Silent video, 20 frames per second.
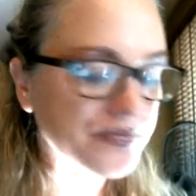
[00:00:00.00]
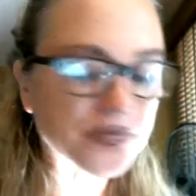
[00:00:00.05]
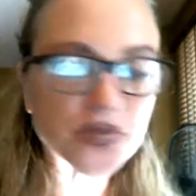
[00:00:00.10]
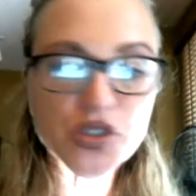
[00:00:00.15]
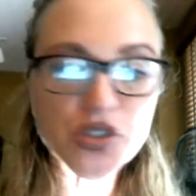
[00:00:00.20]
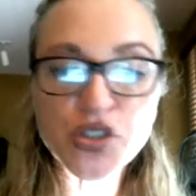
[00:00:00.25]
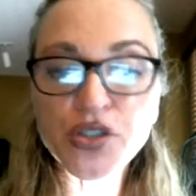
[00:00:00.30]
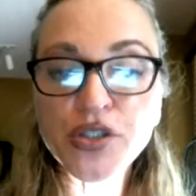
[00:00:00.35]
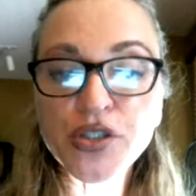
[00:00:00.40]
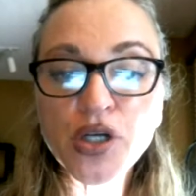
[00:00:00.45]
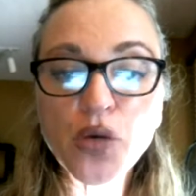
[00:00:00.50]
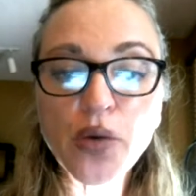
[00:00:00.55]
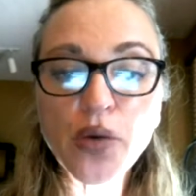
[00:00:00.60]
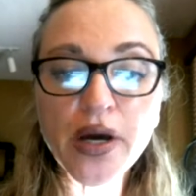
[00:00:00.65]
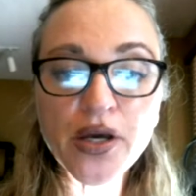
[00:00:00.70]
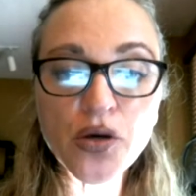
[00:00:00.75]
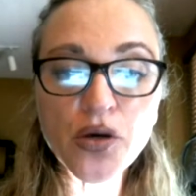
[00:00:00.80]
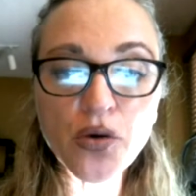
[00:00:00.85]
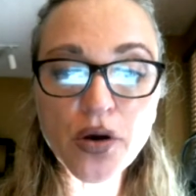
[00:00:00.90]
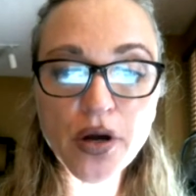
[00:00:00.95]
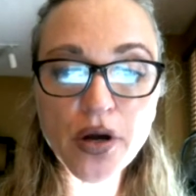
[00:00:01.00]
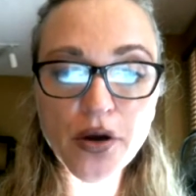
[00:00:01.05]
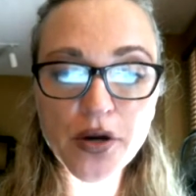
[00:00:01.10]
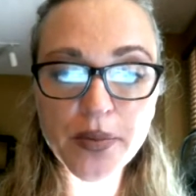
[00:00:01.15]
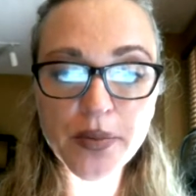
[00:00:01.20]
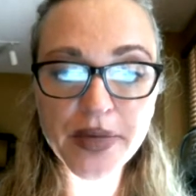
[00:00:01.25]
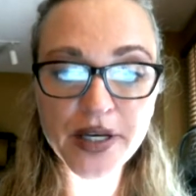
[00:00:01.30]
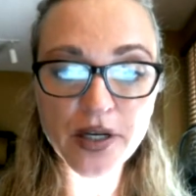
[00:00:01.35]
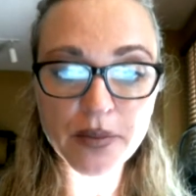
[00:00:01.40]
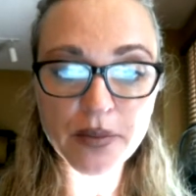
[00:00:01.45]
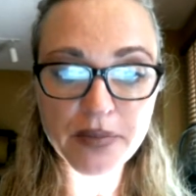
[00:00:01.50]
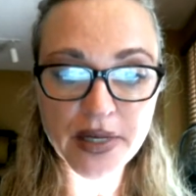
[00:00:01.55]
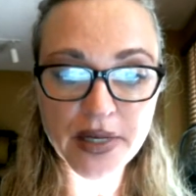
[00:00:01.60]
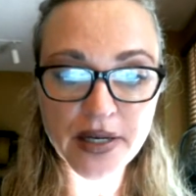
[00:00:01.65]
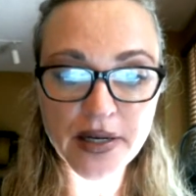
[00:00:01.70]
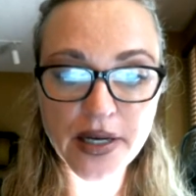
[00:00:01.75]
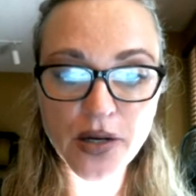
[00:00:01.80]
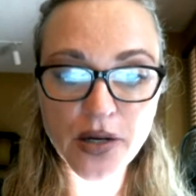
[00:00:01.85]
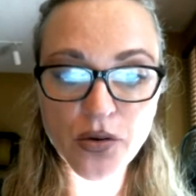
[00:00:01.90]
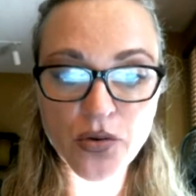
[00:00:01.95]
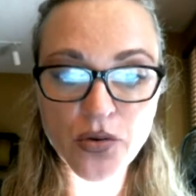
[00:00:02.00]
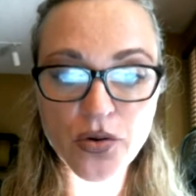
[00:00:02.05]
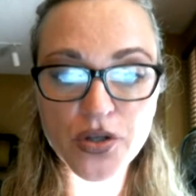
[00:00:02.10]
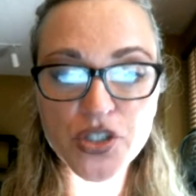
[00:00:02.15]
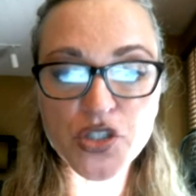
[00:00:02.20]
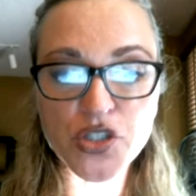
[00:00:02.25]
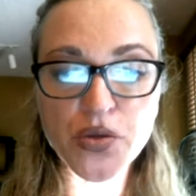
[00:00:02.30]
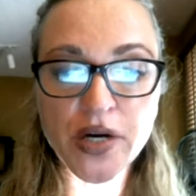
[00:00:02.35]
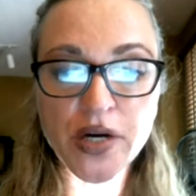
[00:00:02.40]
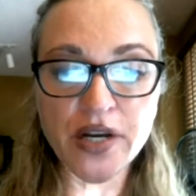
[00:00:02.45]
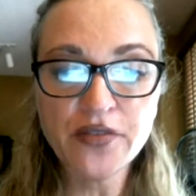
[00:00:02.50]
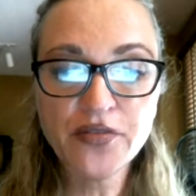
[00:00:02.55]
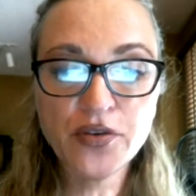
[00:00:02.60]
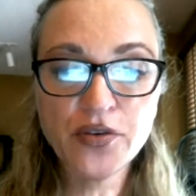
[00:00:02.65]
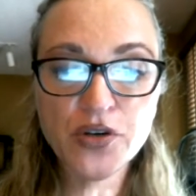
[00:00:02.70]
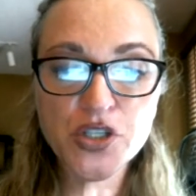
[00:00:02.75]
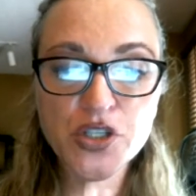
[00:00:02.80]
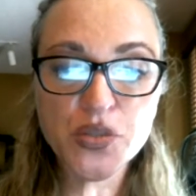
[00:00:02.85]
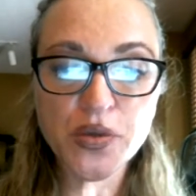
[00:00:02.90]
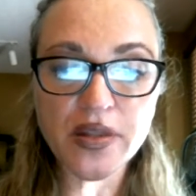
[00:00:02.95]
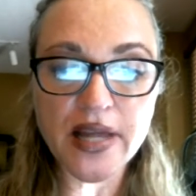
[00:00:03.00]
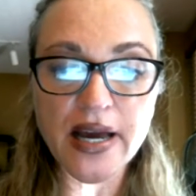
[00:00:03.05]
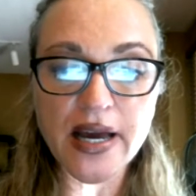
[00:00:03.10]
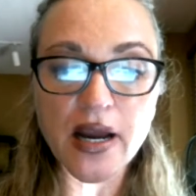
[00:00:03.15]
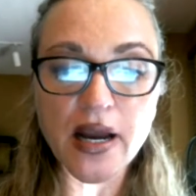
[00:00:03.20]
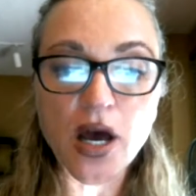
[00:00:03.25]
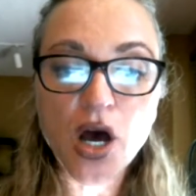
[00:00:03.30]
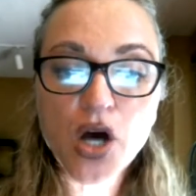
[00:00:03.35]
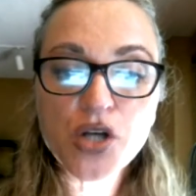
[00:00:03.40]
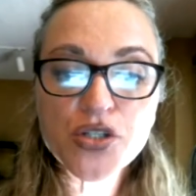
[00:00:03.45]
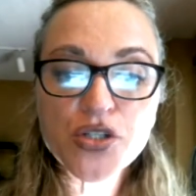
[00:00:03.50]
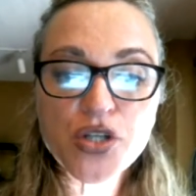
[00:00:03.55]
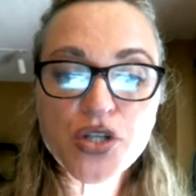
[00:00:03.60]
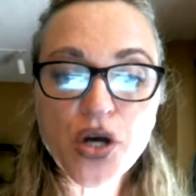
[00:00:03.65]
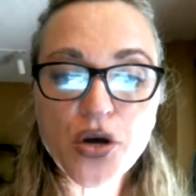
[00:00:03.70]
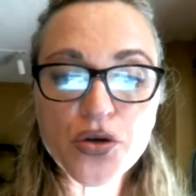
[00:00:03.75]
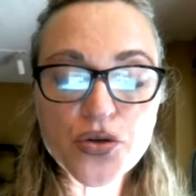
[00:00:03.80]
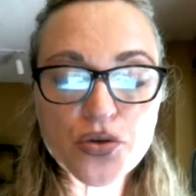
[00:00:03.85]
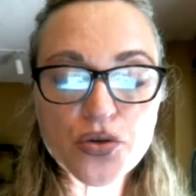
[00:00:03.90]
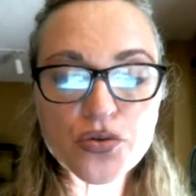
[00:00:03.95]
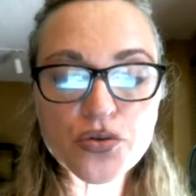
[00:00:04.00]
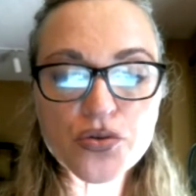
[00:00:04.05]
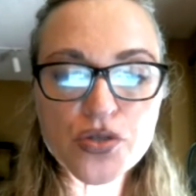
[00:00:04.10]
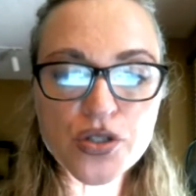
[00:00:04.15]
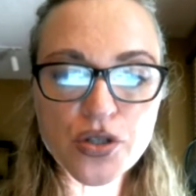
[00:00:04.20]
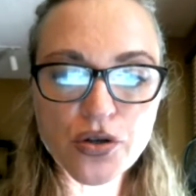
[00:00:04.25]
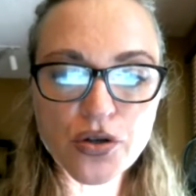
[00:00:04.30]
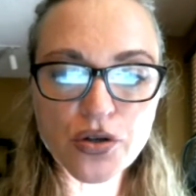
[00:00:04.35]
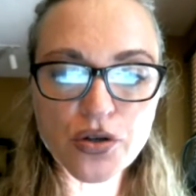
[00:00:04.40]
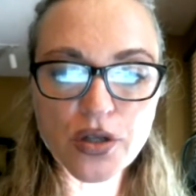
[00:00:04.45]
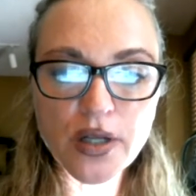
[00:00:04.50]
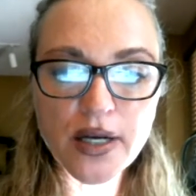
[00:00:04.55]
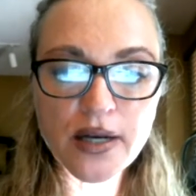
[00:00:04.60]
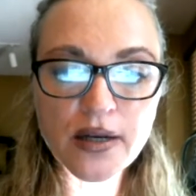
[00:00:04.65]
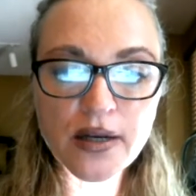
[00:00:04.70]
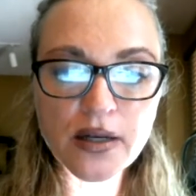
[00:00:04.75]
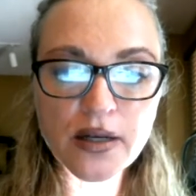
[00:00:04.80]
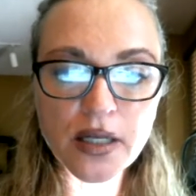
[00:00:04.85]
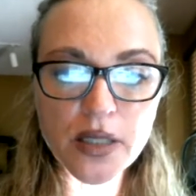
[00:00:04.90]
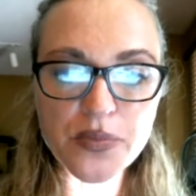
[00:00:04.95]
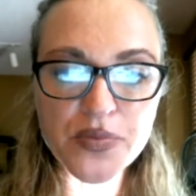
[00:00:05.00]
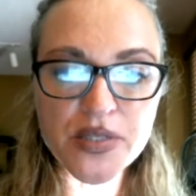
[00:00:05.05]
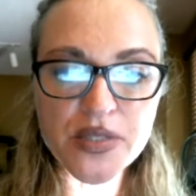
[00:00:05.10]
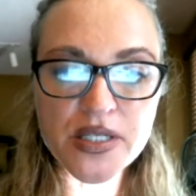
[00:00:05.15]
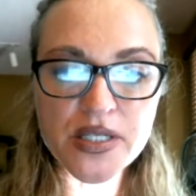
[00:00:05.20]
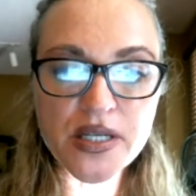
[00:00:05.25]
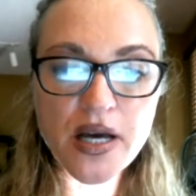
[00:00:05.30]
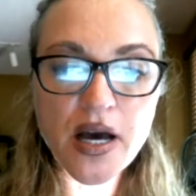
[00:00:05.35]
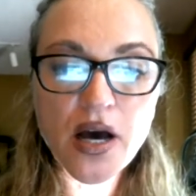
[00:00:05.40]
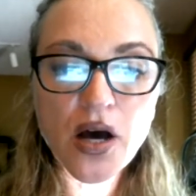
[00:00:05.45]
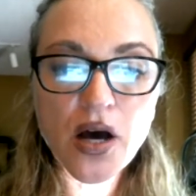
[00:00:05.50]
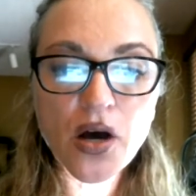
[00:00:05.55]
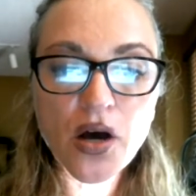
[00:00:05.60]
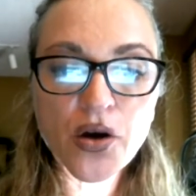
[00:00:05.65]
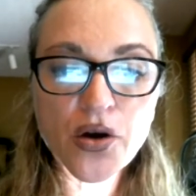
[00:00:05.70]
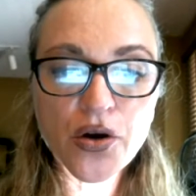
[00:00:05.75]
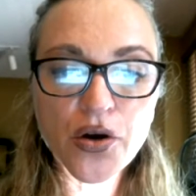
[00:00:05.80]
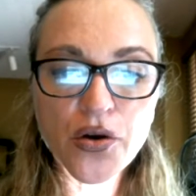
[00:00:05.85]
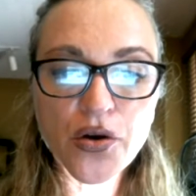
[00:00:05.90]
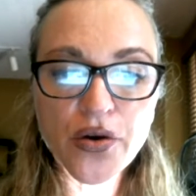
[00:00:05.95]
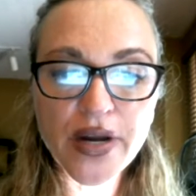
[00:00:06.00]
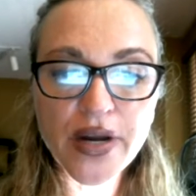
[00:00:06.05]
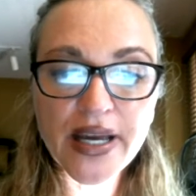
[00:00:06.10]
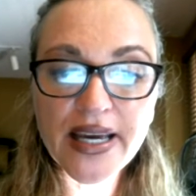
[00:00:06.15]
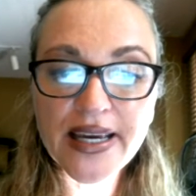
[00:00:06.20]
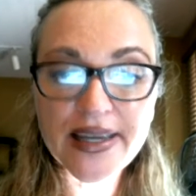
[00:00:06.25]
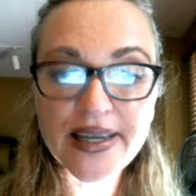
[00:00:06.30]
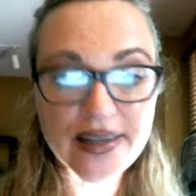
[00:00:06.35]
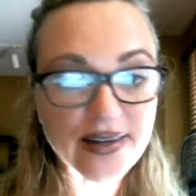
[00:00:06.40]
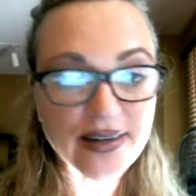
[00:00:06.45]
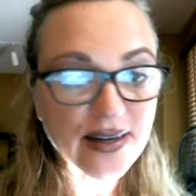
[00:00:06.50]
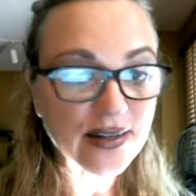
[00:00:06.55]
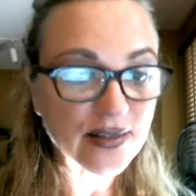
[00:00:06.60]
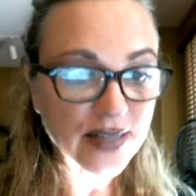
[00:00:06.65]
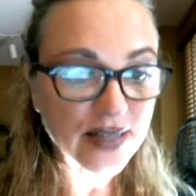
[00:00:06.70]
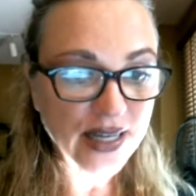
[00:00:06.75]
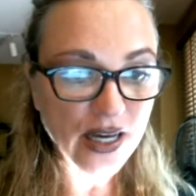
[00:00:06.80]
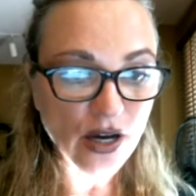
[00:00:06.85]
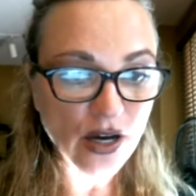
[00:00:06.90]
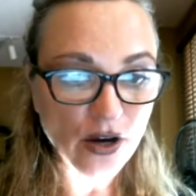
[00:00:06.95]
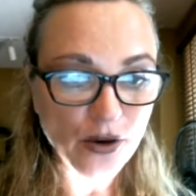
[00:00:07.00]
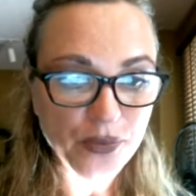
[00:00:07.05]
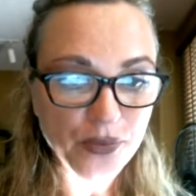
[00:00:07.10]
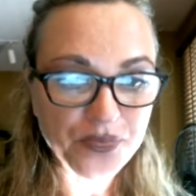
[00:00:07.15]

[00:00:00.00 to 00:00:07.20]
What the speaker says: Do you know where you're going to be on Monday, August 21st, with that total solar eclipse occurring in Leo?